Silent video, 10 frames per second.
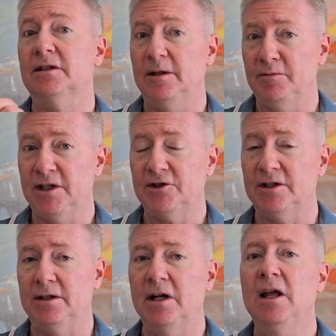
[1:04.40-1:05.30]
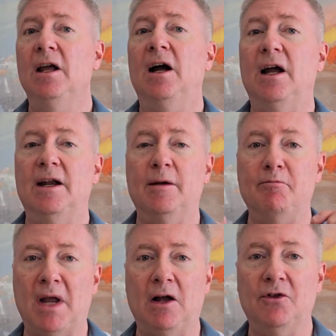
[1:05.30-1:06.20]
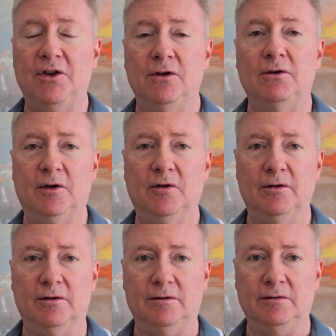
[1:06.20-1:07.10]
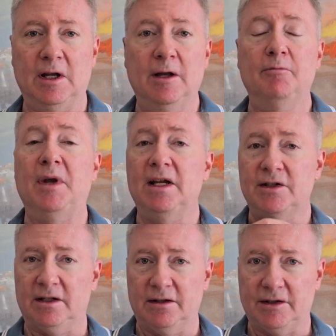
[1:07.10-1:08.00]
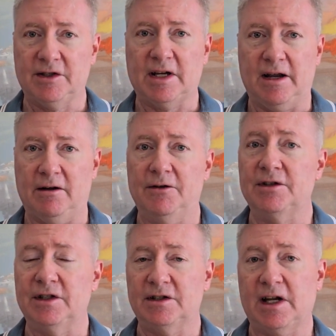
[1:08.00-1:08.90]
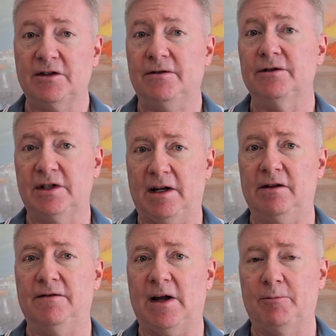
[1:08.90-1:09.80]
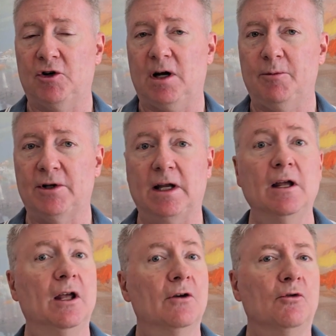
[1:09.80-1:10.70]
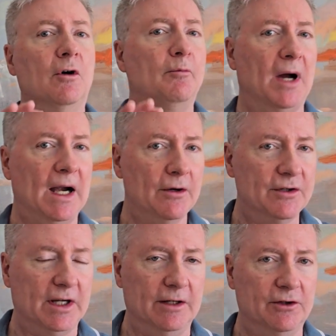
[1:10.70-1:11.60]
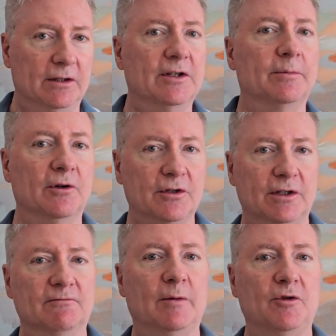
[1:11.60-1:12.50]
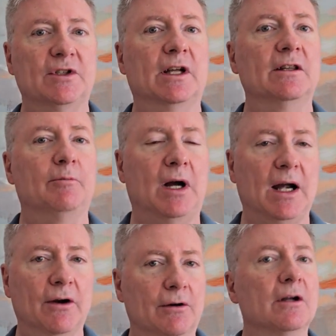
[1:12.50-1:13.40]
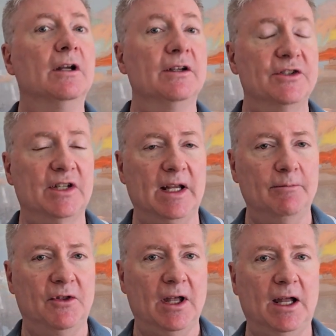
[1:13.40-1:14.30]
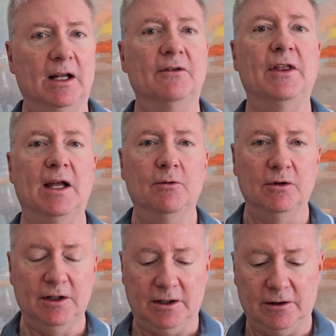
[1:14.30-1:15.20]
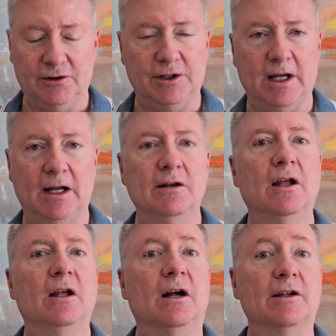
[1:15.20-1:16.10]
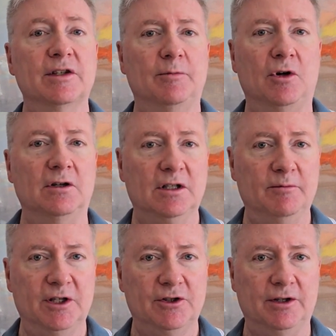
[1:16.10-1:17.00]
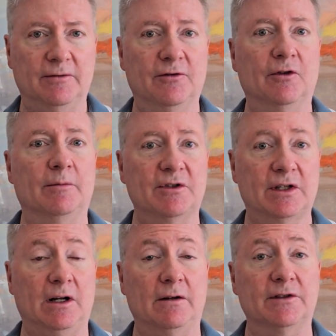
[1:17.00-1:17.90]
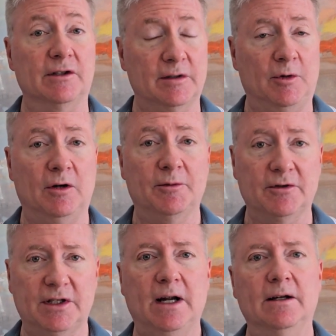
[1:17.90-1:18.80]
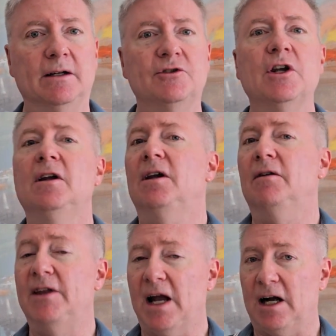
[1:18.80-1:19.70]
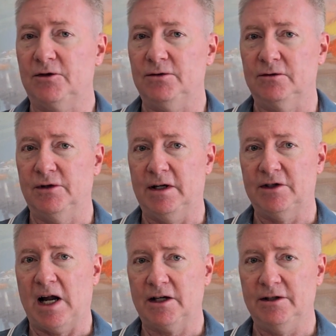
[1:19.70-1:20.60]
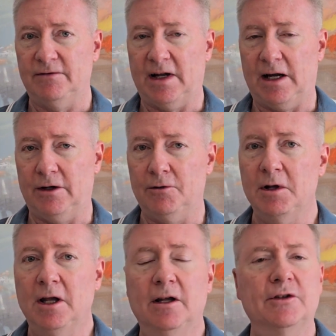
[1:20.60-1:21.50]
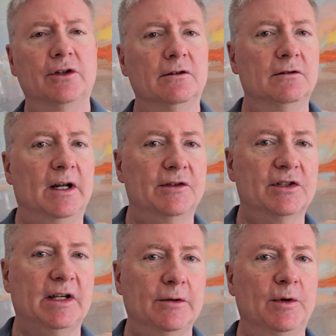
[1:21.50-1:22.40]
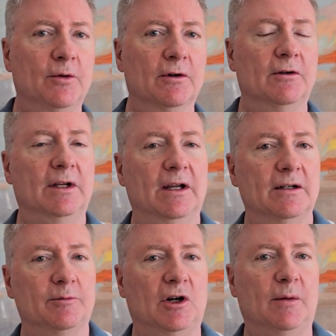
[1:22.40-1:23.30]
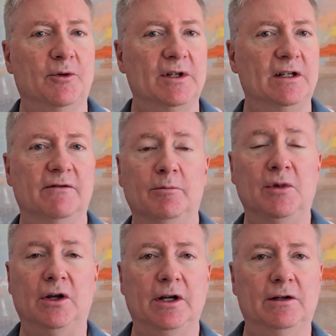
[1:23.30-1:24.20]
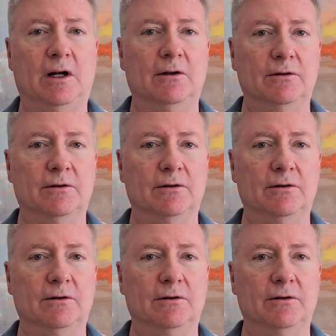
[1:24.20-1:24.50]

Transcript: commission, an amount they'll earn based on the sale, the successful sale of that property. Well, buyer's agent, the person representing the buyer, same thing. They will negotiate a small commission for themselves, a small percentage of the actual transaction value. So let's say we were looking at a property of $1 million,